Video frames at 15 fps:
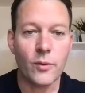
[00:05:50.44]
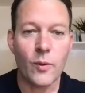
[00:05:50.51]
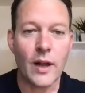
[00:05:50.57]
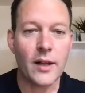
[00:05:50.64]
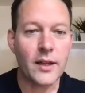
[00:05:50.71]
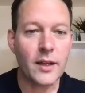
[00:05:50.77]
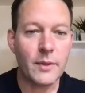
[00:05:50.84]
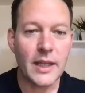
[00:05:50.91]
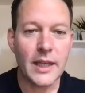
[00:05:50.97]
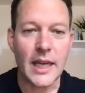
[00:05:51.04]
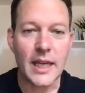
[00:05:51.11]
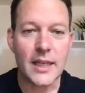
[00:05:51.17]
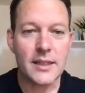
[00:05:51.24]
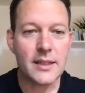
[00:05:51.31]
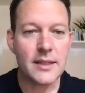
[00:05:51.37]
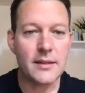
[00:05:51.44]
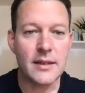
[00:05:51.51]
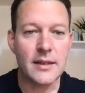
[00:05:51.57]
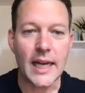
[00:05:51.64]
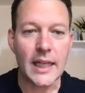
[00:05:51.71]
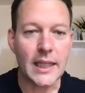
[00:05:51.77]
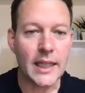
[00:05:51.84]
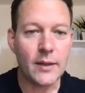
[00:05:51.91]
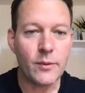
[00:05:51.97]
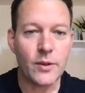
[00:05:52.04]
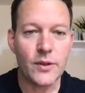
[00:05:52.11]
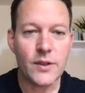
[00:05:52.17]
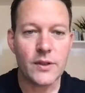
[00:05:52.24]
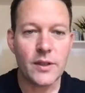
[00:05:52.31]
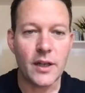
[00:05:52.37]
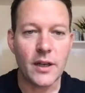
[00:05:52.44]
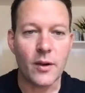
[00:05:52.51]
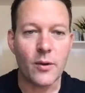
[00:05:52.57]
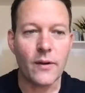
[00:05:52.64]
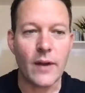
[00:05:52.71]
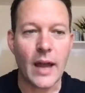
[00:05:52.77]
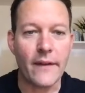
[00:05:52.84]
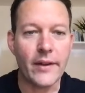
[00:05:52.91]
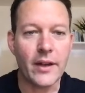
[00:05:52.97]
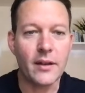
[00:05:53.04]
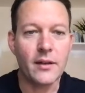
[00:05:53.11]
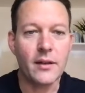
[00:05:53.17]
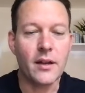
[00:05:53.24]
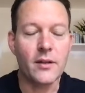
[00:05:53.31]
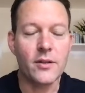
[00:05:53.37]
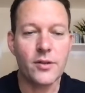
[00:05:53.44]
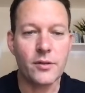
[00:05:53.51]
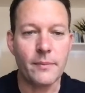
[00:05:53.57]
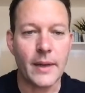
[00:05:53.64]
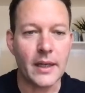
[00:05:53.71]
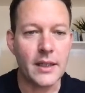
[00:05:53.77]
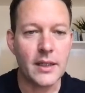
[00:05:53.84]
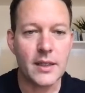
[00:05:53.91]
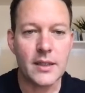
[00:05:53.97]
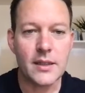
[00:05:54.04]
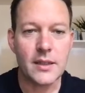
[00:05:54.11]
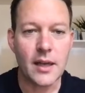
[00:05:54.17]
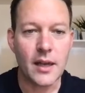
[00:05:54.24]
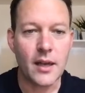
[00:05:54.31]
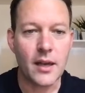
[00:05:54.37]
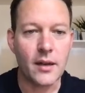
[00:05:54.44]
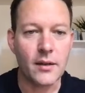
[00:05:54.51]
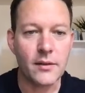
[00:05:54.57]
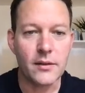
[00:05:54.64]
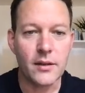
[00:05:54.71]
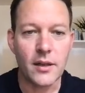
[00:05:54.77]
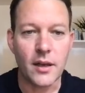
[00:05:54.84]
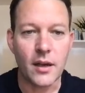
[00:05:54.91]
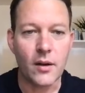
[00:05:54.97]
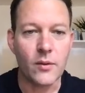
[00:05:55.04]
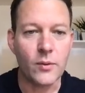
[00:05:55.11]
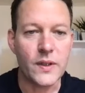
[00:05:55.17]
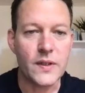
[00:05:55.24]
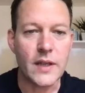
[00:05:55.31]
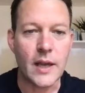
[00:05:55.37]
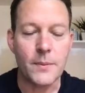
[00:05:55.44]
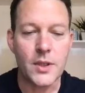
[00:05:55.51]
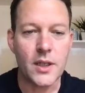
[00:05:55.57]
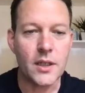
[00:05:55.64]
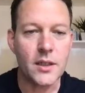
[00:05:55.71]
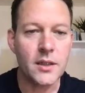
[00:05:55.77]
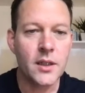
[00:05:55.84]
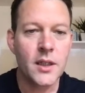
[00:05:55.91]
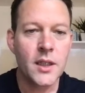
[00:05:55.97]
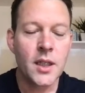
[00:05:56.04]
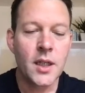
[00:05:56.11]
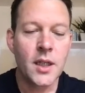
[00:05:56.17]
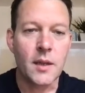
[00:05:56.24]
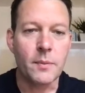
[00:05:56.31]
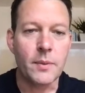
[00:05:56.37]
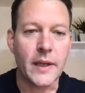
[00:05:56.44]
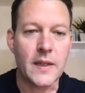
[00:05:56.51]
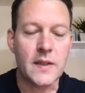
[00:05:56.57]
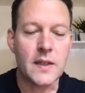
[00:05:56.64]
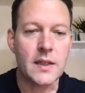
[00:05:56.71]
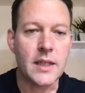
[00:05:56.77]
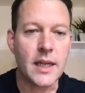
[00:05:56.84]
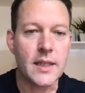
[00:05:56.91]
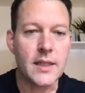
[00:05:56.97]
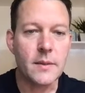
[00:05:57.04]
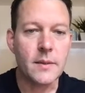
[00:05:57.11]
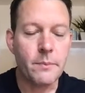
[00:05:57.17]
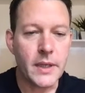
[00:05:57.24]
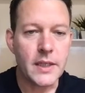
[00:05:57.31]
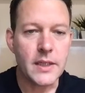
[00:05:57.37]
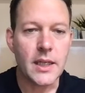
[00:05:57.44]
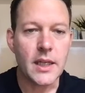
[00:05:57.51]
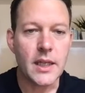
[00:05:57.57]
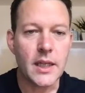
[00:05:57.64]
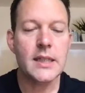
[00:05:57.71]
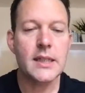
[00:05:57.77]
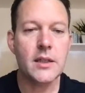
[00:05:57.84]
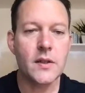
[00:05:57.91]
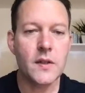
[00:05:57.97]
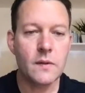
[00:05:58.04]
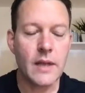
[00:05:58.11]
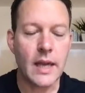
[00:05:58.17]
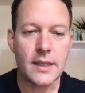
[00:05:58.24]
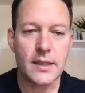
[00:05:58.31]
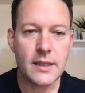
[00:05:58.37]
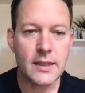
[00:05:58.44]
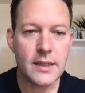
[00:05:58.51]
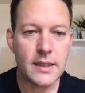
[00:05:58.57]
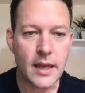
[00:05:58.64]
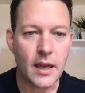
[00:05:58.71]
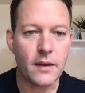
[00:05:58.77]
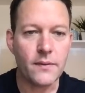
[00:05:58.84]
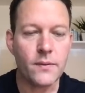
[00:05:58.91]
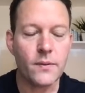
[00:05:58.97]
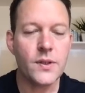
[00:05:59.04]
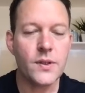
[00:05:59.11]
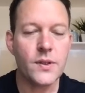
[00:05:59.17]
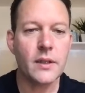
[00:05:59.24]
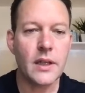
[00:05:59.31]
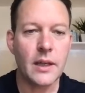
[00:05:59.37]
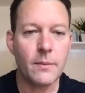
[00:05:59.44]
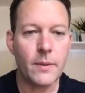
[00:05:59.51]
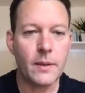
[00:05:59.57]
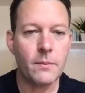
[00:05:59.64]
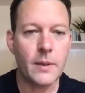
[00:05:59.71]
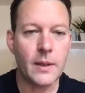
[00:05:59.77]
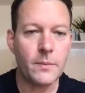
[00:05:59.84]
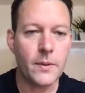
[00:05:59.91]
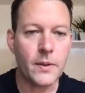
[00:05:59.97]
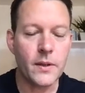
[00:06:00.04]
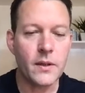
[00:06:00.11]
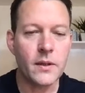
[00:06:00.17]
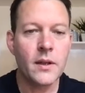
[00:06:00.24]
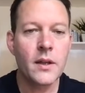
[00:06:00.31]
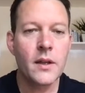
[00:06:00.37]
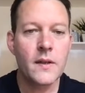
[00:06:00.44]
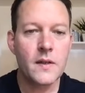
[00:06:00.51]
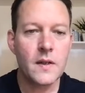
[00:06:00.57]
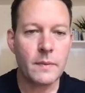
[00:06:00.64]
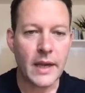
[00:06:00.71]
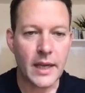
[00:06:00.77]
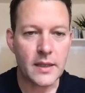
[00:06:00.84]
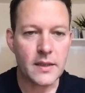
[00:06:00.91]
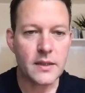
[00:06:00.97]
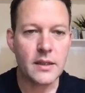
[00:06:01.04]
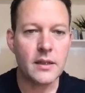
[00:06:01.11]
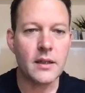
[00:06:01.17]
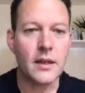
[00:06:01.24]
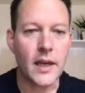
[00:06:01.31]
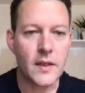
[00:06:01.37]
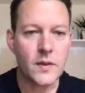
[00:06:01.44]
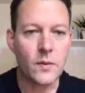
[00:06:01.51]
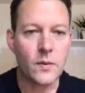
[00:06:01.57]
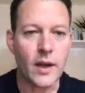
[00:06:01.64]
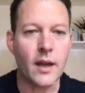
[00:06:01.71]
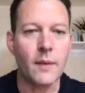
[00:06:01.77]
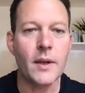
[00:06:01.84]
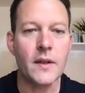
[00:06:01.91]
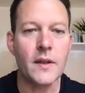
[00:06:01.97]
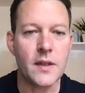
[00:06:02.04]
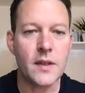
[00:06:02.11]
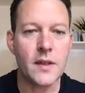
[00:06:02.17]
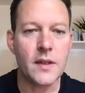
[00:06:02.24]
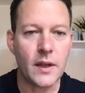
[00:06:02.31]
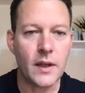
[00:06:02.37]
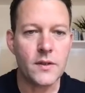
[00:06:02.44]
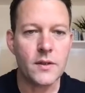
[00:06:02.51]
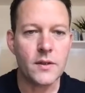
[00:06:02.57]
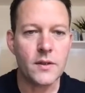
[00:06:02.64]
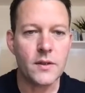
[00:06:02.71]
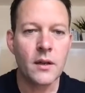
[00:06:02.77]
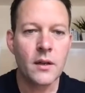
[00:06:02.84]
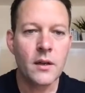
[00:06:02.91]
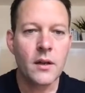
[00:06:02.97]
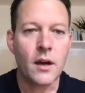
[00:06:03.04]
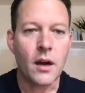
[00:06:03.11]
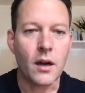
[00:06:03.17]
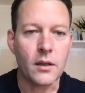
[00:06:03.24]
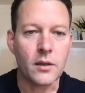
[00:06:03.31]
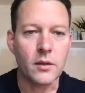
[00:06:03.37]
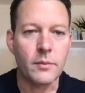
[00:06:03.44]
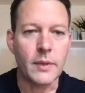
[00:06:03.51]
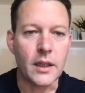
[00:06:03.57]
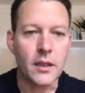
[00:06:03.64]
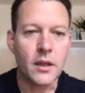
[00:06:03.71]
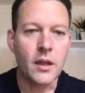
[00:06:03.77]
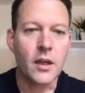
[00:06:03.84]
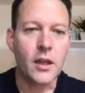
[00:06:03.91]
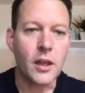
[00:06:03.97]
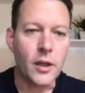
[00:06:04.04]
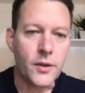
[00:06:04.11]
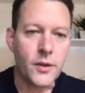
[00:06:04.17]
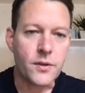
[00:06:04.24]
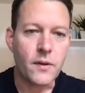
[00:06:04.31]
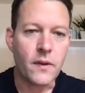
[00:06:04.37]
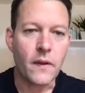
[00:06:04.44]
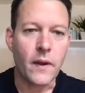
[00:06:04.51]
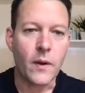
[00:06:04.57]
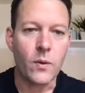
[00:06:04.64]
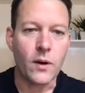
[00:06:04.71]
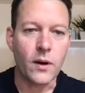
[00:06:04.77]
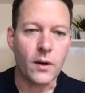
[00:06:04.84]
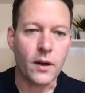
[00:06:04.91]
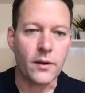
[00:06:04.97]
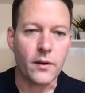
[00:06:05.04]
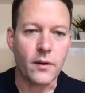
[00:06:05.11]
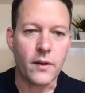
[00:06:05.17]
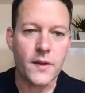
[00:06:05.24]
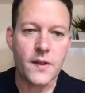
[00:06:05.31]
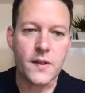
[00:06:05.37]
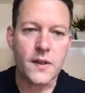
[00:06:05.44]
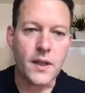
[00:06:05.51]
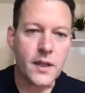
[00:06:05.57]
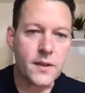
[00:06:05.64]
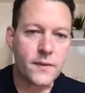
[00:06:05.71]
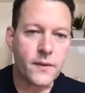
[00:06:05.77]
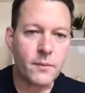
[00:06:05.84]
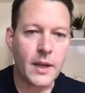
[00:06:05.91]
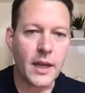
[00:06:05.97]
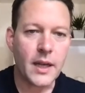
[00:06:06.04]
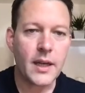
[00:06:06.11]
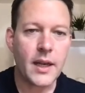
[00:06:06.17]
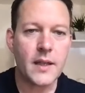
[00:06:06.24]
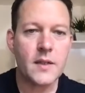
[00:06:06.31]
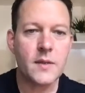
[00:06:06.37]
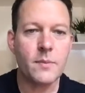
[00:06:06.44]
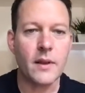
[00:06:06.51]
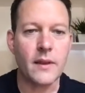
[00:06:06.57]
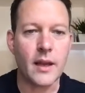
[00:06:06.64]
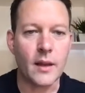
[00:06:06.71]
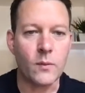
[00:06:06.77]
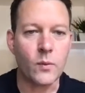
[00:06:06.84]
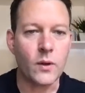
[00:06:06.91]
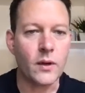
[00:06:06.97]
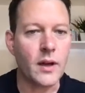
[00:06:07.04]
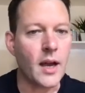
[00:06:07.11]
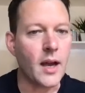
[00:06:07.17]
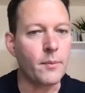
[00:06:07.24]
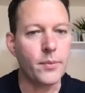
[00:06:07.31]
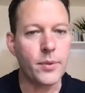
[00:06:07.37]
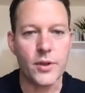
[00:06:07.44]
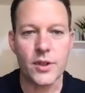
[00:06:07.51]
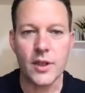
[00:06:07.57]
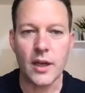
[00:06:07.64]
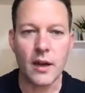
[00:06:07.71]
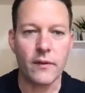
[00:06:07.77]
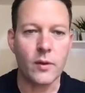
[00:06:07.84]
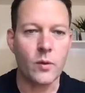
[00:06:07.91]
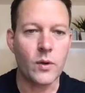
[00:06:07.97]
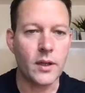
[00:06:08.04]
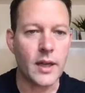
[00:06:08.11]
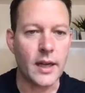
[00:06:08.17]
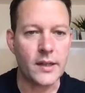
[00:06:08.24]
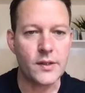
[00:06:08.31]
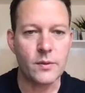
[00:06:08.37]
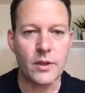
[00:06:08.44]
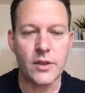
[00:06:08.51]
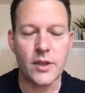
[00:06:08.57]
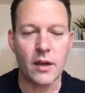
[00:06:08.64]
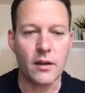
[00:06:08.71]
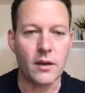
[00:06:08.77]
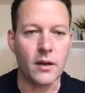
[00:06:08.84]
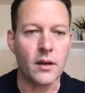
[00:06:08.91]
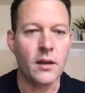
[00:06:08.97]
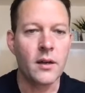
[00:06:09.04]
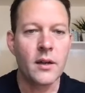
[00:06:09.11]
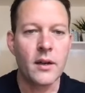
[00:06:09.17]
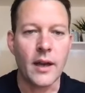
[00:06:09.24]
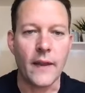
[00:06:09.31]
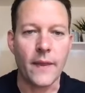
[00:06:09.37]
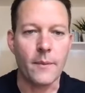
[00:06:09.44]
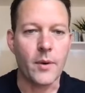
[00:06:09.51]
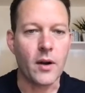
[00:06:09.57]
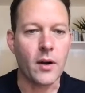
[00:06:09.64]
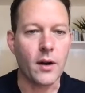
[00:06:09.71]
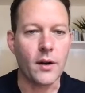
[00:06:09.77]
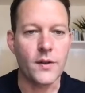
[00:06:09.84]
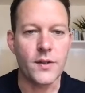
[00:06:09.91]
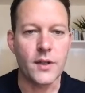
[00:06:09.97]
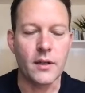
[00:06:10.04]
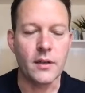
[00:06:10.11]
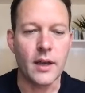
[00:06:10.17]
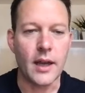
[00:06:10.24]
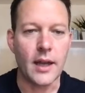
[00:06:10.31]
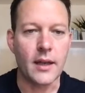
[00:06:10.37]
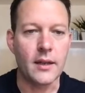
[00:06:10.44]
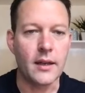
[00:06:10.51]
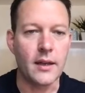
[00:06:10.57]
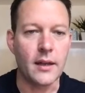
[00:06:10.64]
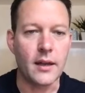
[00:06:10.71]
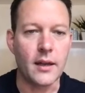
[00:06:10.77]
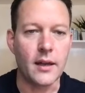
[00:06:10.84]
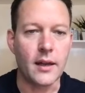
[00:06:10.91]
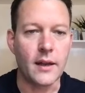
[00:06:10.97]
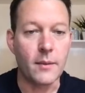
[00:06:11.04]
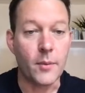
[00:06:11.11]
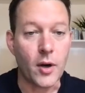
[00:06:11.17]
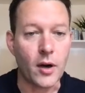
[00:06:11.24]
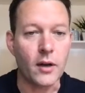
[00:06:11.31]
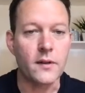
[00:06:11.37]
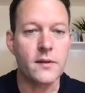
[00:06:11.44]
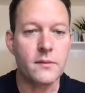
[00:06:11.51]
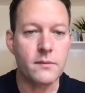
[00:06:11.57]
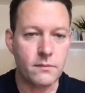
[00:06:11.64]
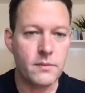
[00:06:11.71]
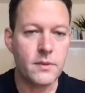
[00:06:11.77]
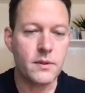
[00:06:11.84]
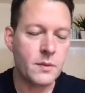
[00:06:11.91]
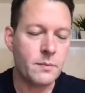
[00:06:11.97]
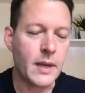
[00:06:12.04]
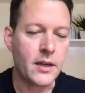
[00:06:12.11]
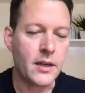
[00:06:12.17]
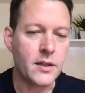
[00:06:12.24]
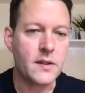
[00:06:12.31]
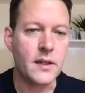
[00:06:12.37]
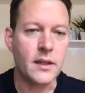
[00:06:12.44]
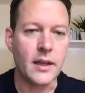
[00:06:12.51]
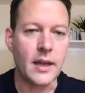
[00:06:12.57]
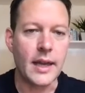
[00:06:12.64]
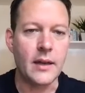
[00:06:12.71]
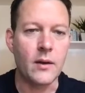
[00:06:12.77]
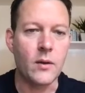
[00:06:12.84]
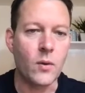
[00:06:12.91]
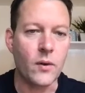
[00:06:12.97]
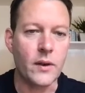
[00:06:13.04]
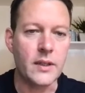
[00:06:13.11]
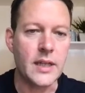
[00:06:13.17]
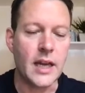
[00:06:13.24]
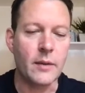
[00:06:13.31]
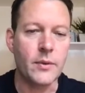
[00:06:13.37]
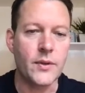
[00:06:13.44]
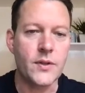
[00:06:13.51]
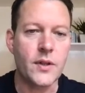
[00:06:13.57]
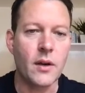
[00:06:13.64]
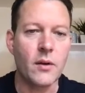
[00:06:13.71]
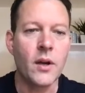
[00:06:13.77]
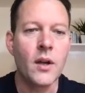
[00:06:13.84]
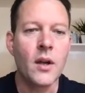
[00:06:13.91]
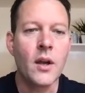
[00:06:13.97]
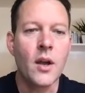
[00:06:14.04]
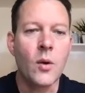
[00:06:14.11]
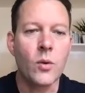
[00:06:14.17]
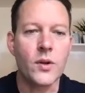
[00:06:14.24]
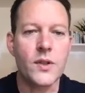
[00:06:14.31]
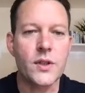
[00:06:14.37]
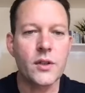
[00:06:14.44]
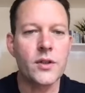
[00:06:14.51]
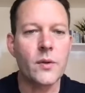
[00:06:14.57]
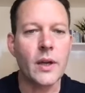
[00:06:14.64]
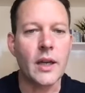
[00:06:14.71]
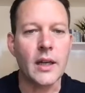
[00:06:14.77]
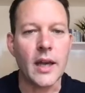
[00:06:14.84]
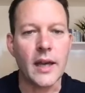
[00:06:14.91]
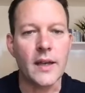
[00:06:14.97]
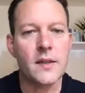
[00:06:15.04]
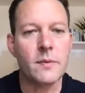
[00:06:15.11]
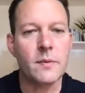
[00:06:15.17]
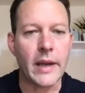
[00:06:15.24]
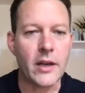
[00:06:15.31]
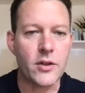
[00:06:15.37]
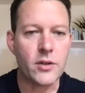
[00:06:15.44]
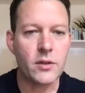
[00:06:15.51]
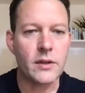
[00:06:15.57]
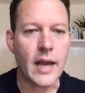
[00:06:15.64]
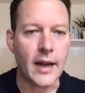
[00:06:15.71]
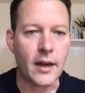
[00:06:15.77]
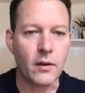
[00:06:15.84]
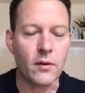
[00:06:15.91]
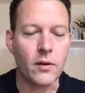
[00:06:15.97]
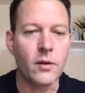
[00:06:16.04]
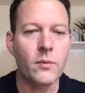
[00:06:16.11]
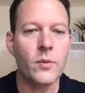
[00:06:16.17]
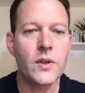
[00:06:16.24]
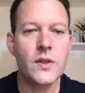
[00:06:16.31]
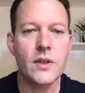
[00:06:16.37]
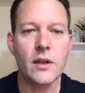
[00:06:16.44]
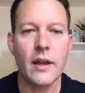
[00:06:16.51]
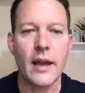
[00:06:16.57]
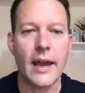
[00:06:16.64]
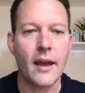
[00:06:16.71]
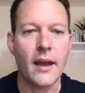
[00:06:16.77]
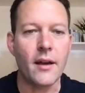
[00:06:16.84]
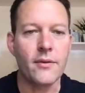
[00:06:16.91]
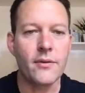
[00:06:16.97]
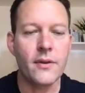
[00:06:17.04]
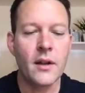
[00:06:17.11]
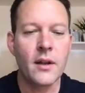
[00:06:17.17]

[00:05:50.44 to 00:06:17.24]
welcoming guests nightly. We're having a tremendous, reception. The place is nice and busy. It's still nice and safe. We're still keeping people spaced in a nice I mean, some things are a little bit closer than they were under the 6 foot mandates, but then we're not pushing everyone next to each other at the bars and at the bar space and nor the table. So we're still doing a nice spatial dining room. We still have